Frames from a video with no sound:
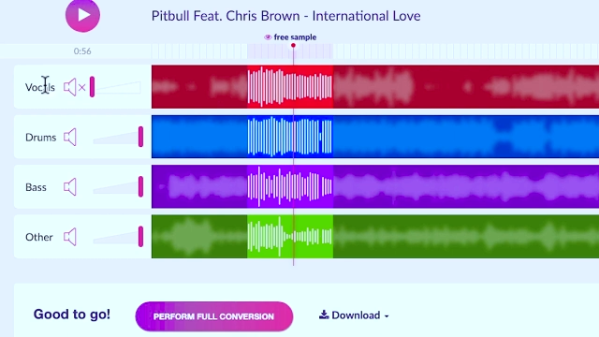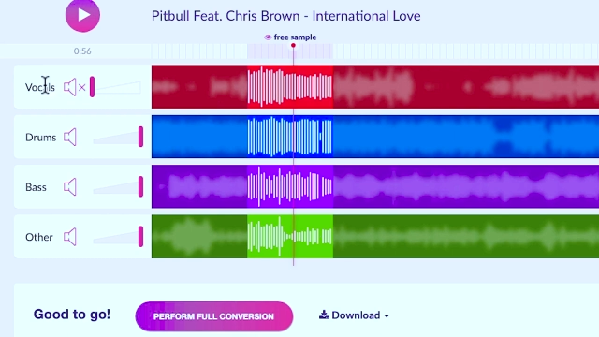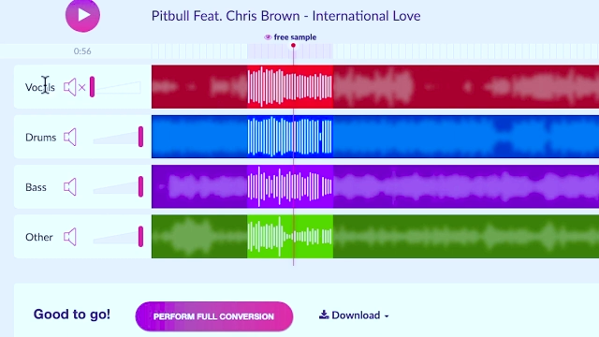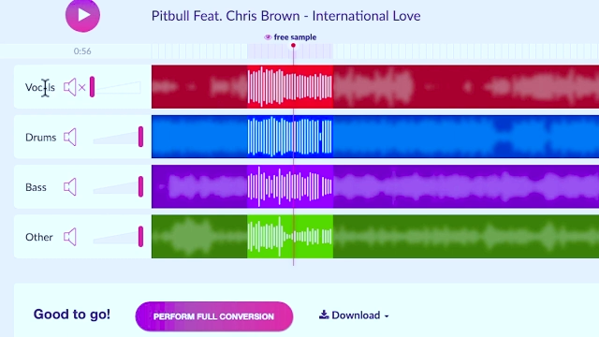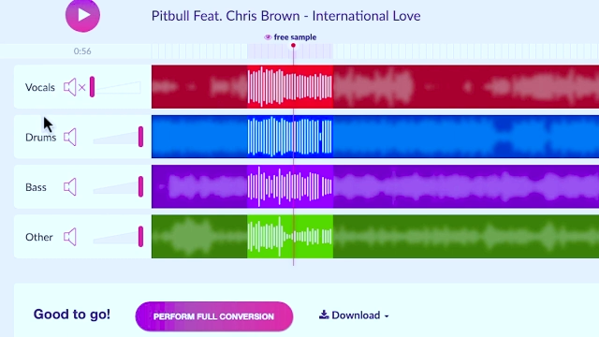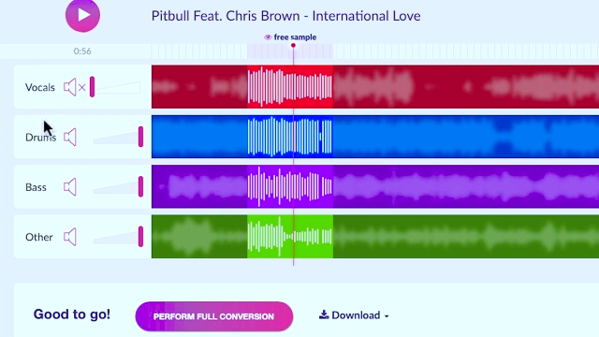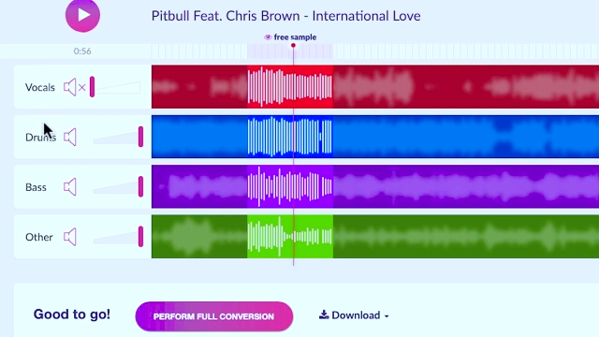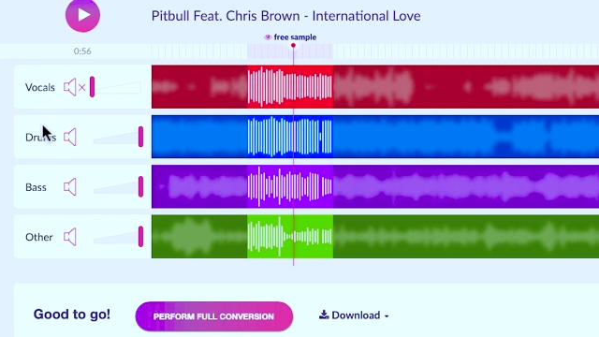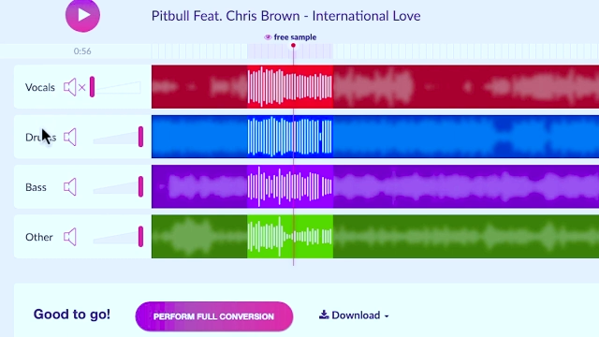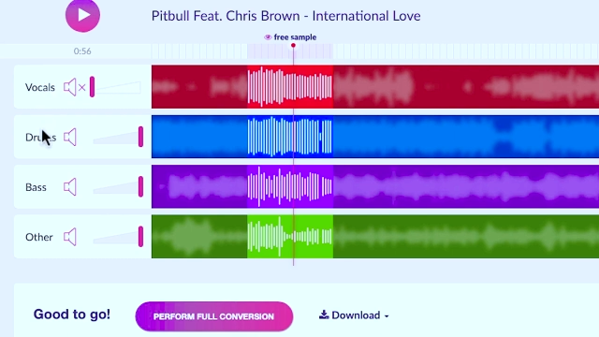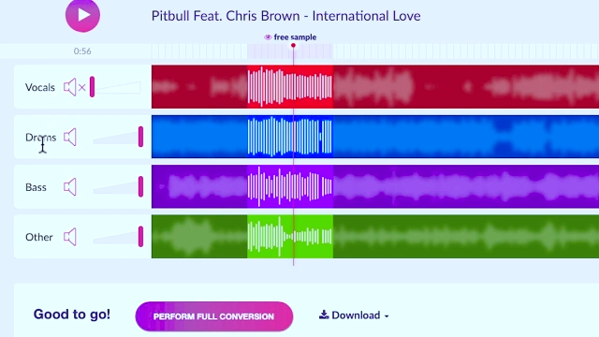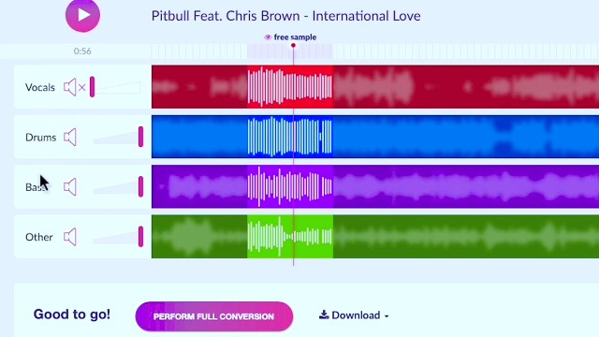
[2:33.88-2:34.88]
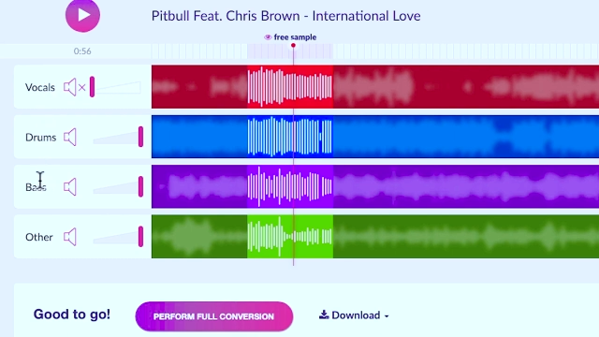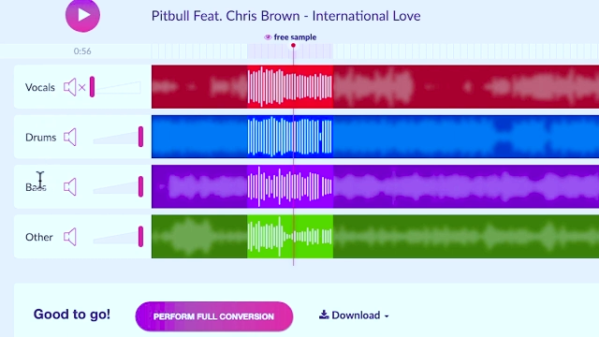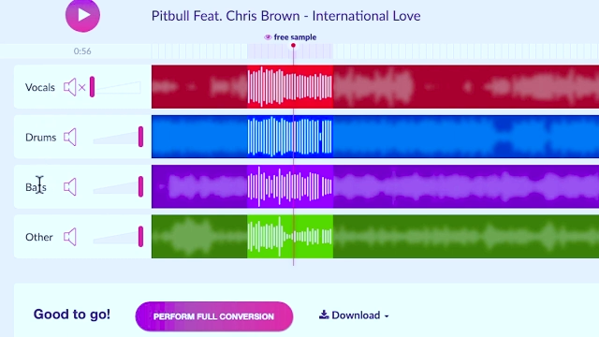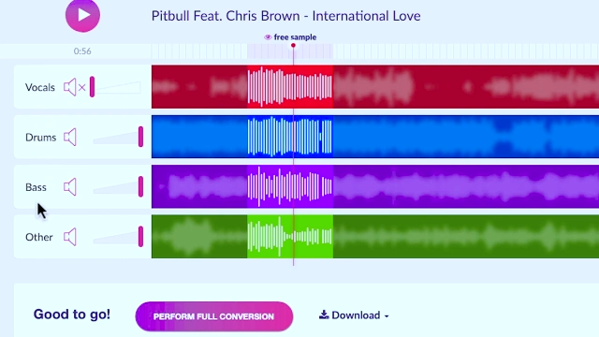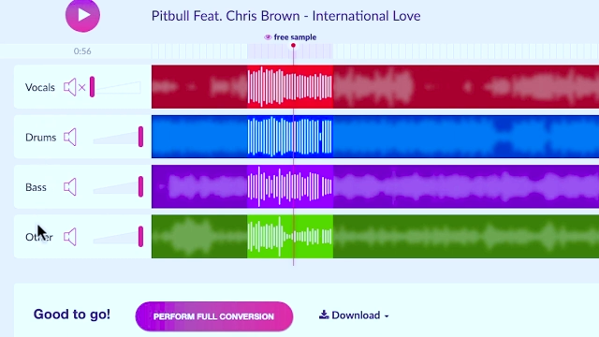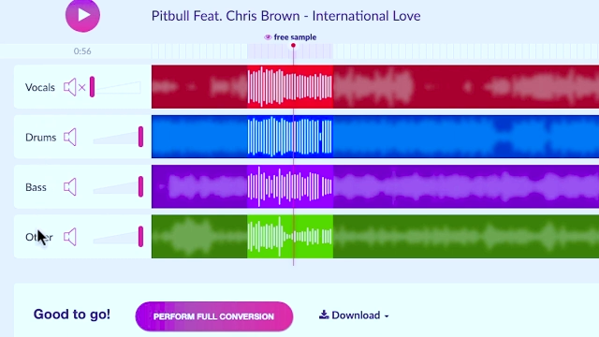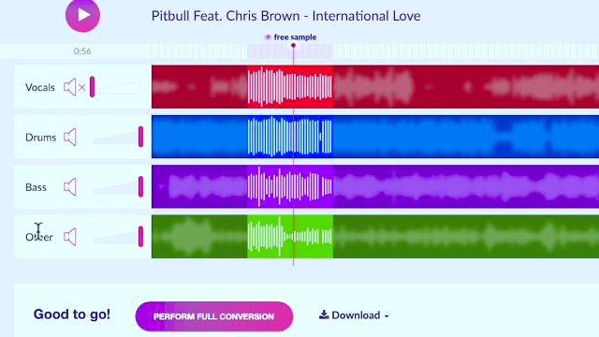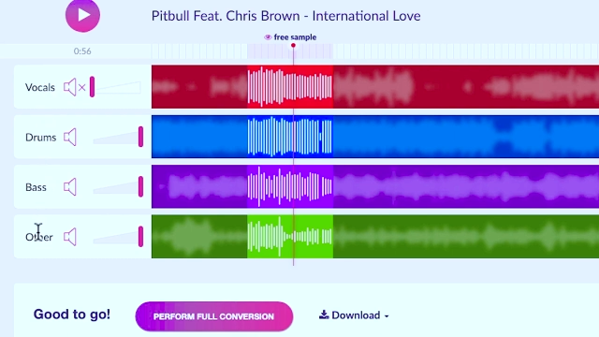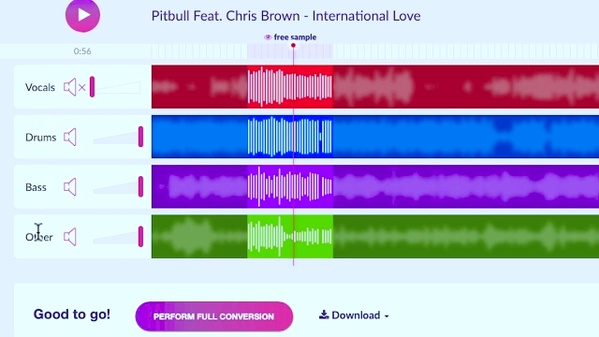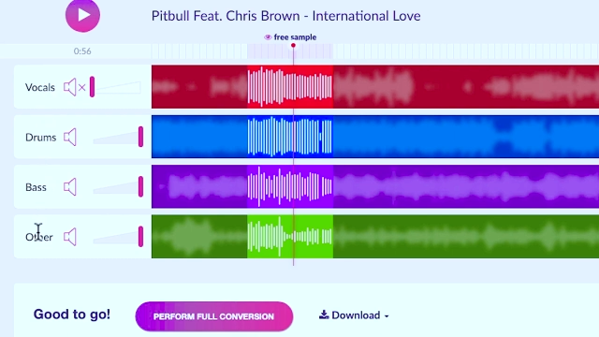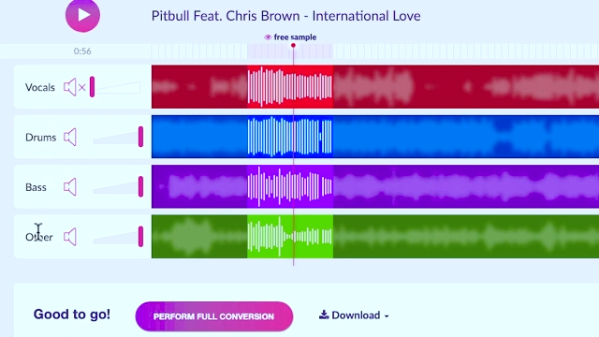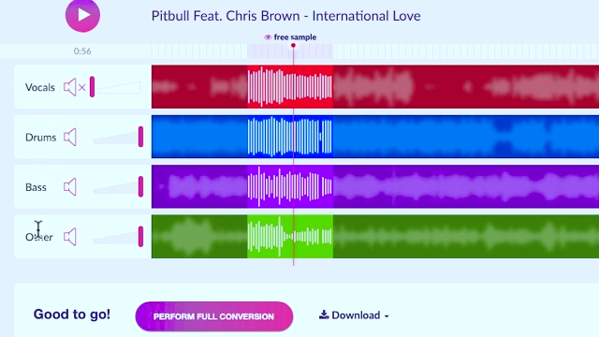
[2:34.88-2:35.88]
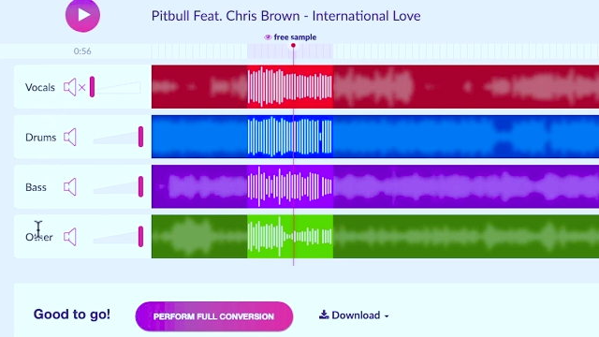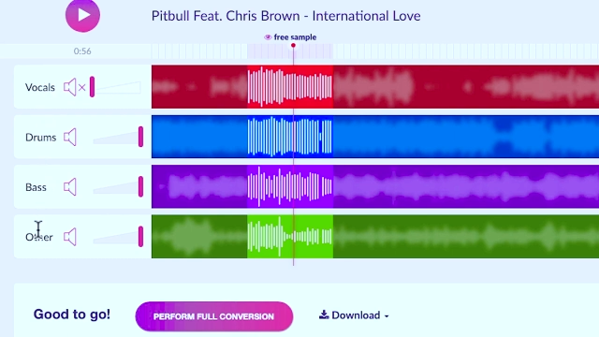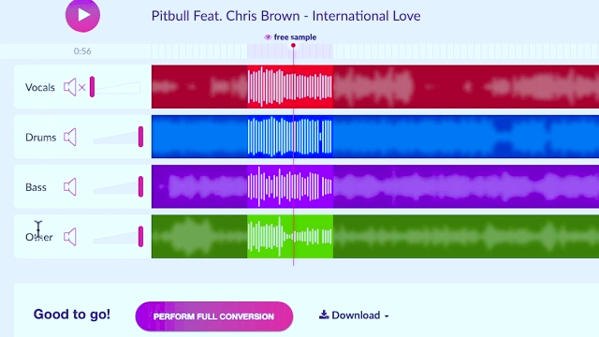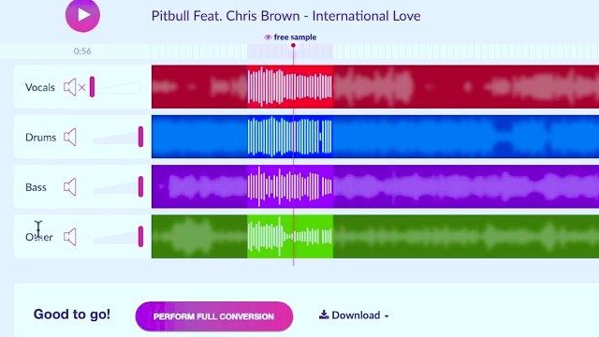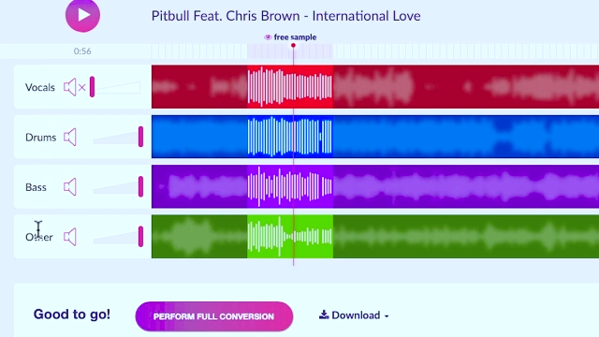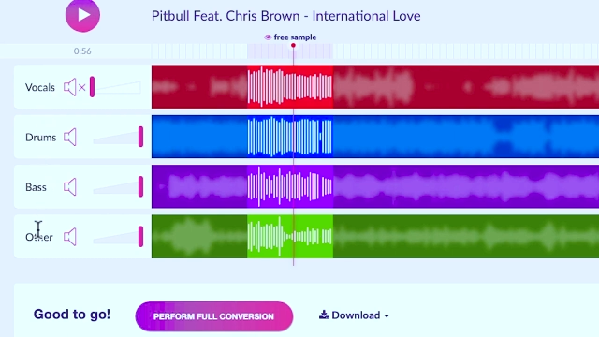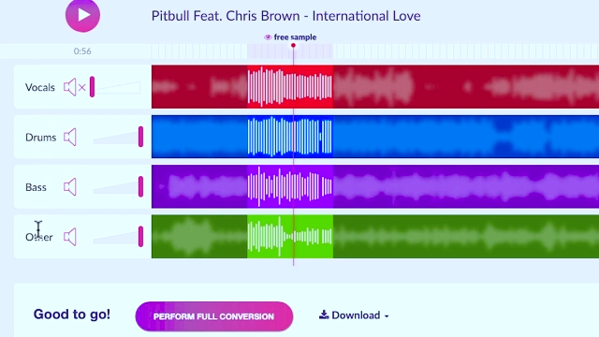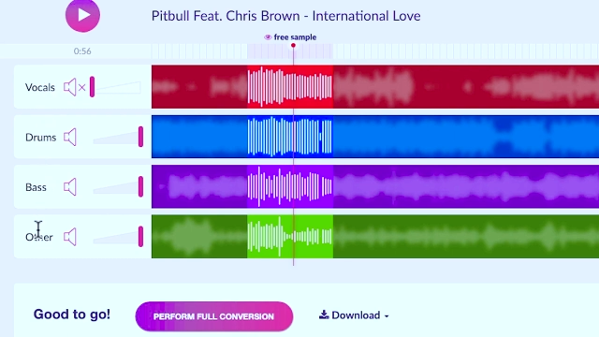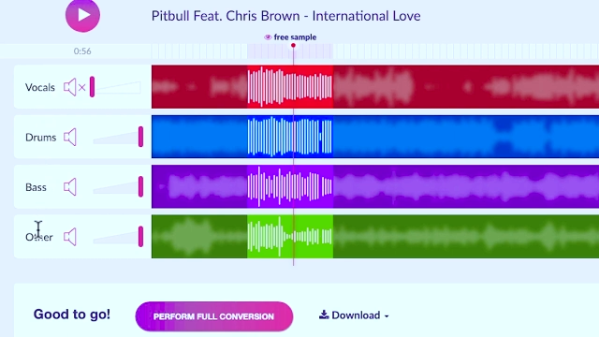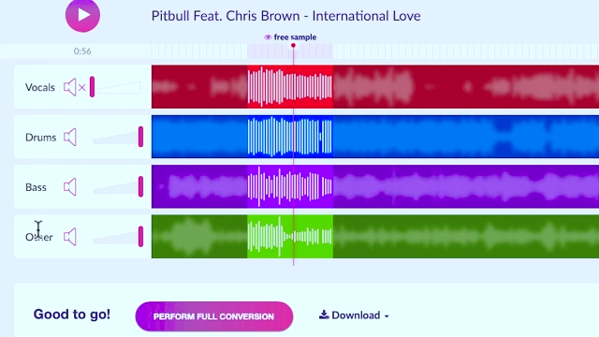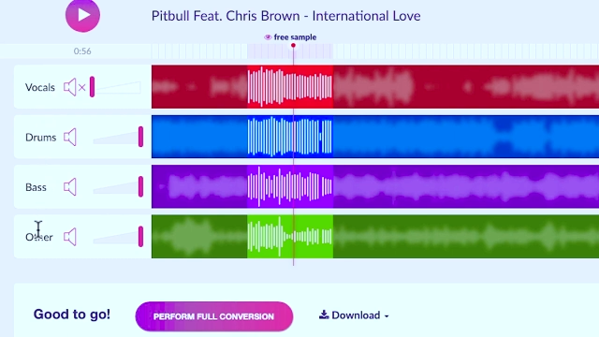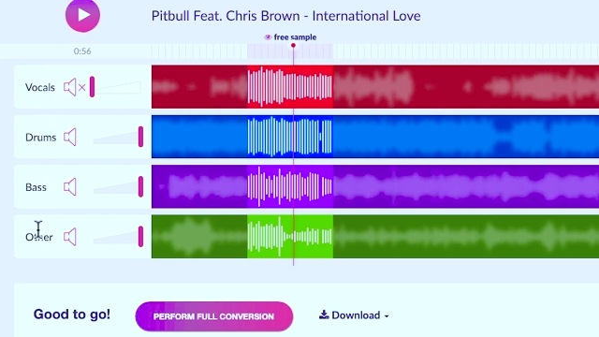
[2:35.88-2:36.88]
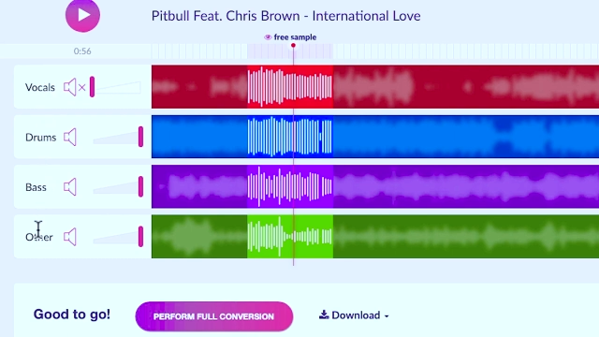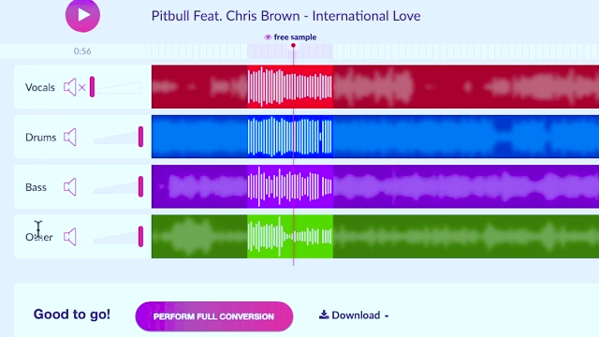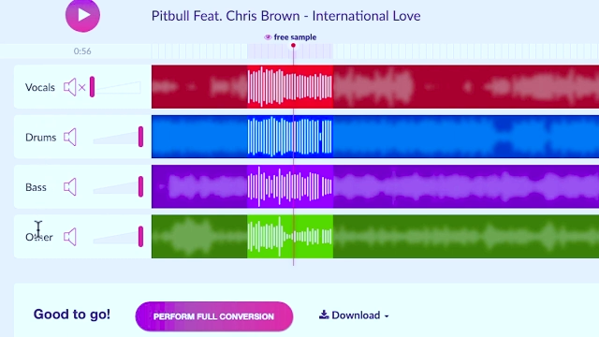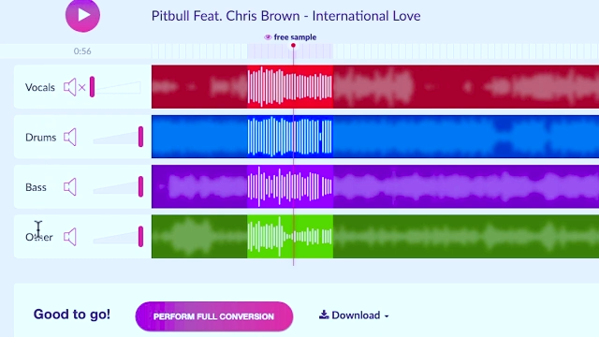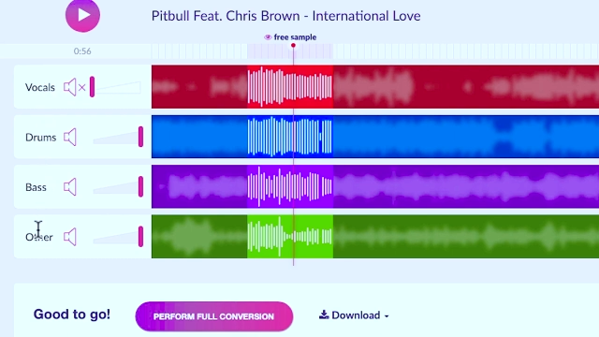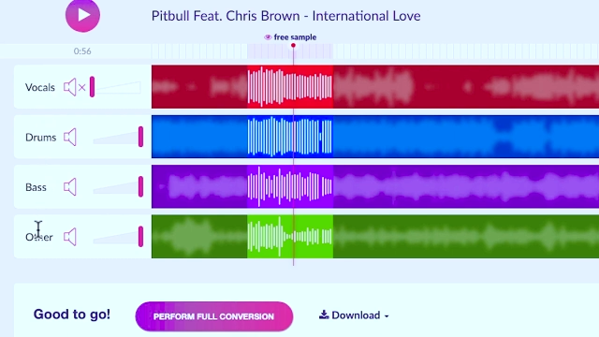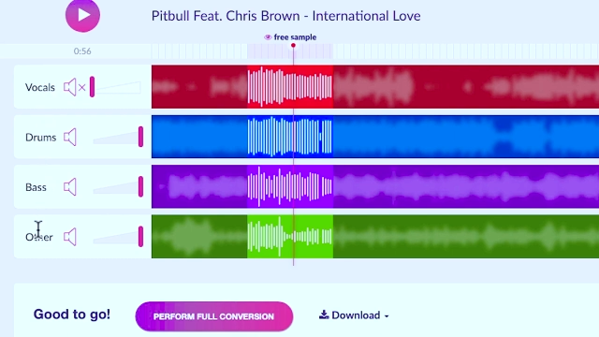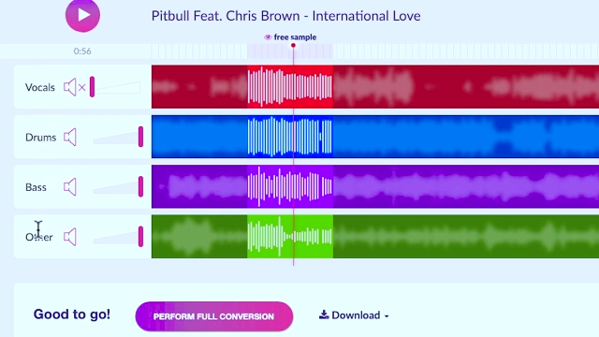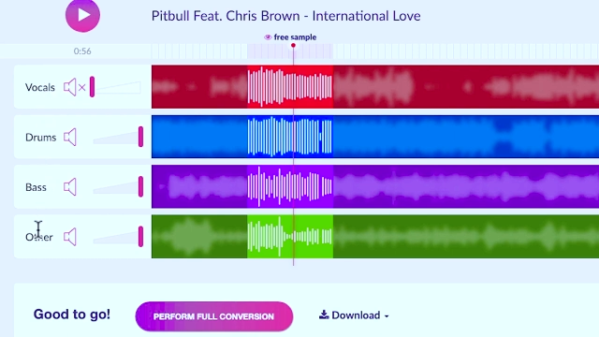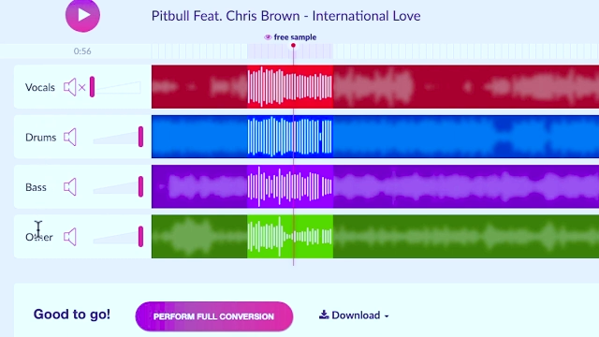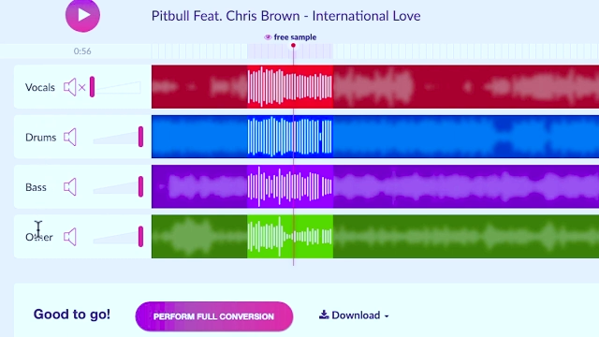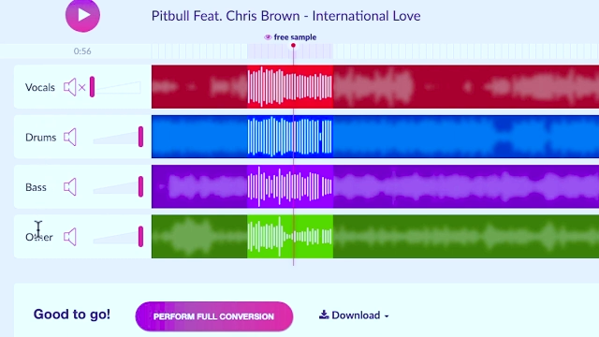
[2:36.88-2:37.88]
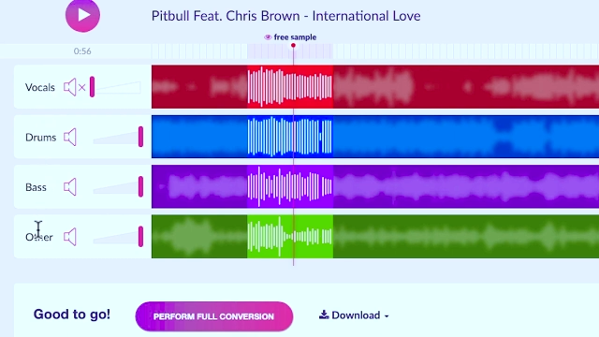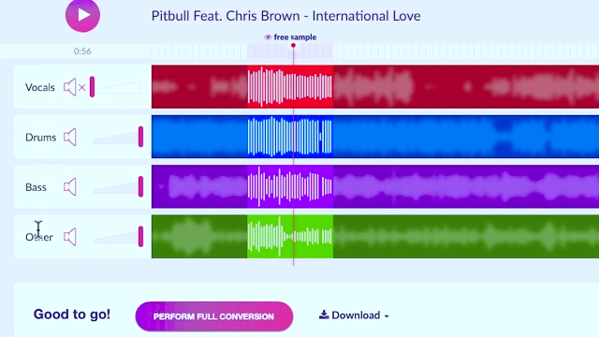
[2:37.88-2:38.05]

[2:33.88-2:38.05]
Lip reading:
No face is visible, so there are no lips to read.